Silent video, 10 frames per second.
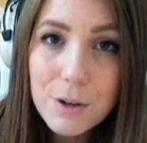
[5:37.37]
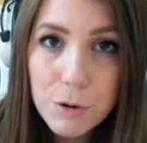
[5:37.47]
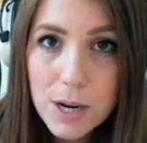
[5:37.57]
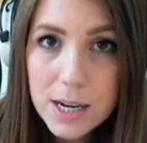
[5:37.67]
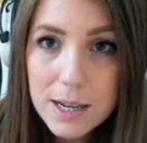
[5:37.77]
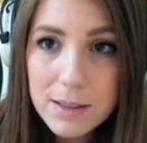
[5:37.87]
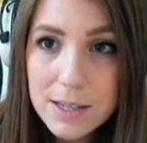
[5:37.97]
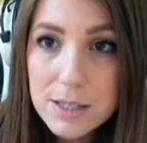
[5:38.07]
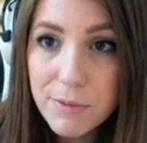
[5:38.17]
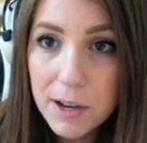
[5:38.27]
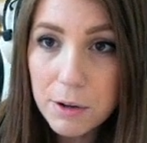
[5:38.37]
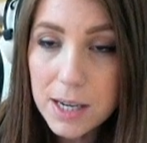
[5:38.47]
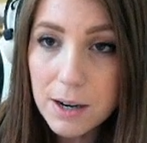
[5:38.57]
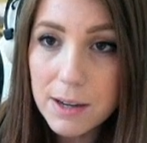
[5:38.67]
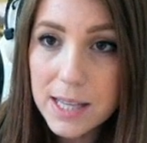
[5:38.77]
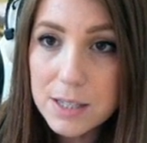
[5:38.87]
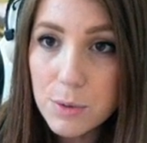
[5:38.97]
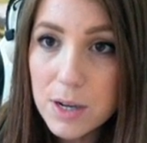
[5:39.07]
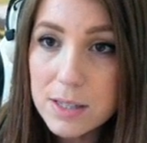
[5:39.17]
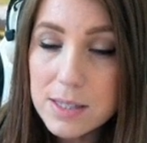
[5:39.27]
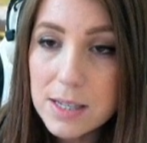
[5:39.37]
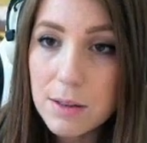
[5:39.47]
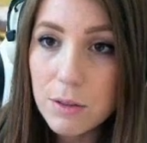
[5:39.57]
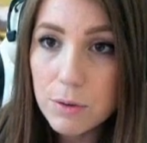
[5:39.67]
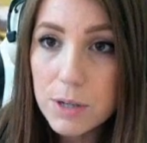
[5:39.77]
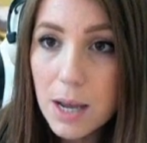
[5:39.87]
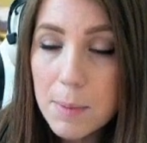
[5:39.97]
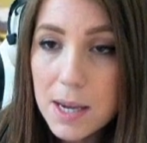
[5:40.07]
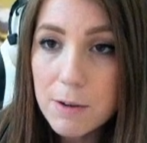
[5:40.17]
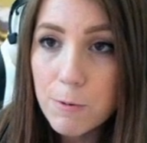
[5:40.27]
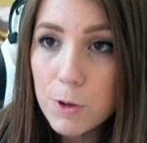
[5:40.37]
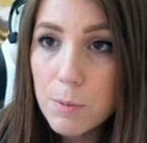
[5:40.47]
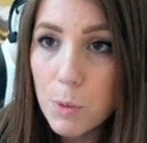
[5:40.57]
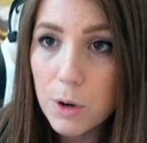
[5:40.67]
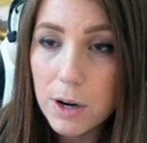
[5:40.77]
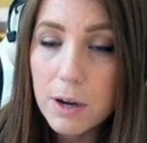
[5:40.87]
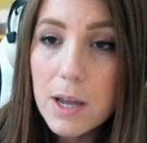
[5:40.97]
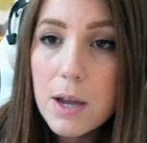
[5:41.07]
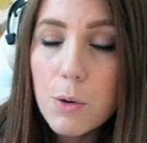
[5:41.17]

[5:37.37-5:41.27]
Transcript: creating this funnel here, and that's where you can see the loon coming in for the mortar,